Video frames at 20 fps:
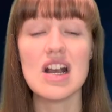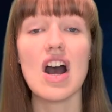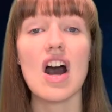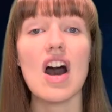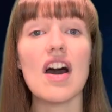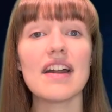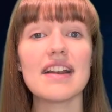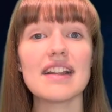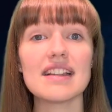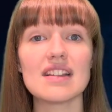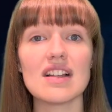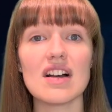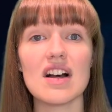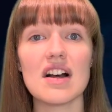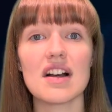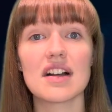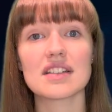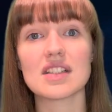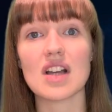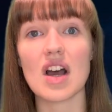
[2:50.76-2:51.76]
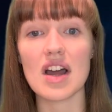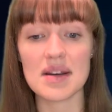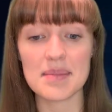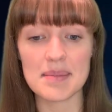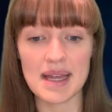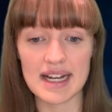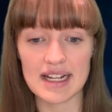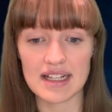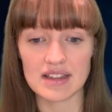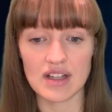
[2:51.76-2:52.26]
audit logs,
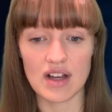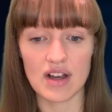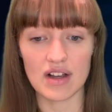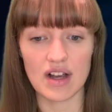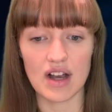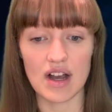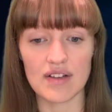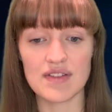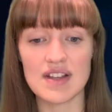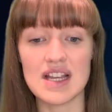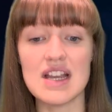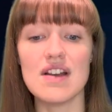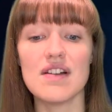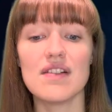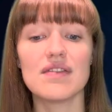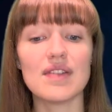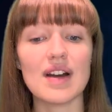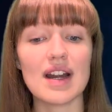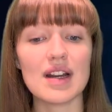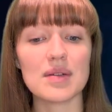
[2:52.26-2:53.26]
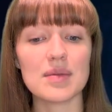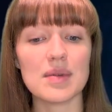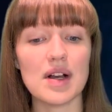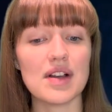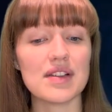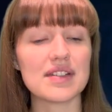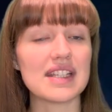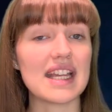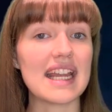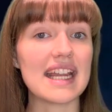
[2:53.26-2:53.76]
automatic log-off,
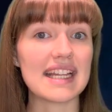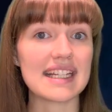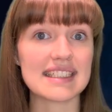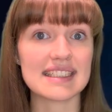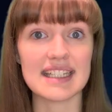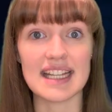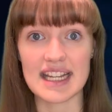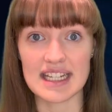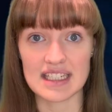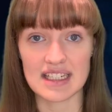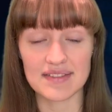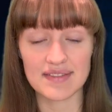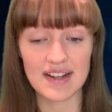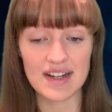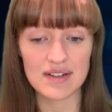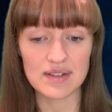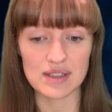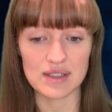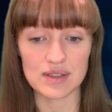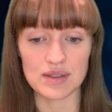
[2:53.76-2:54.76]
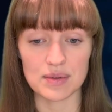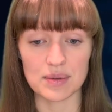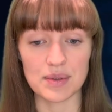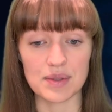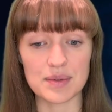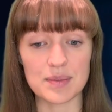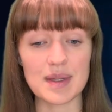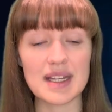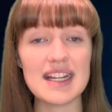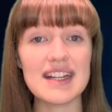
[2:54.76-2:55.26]
firewalls, and antivirus tools.
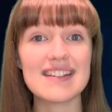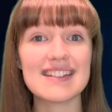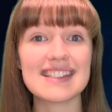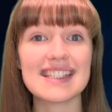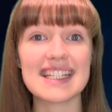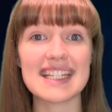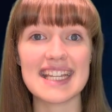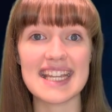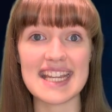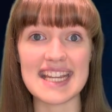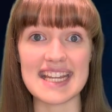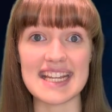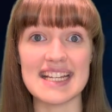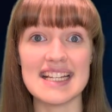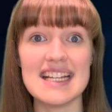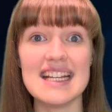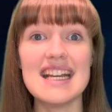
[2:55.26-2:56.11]
But here's the key.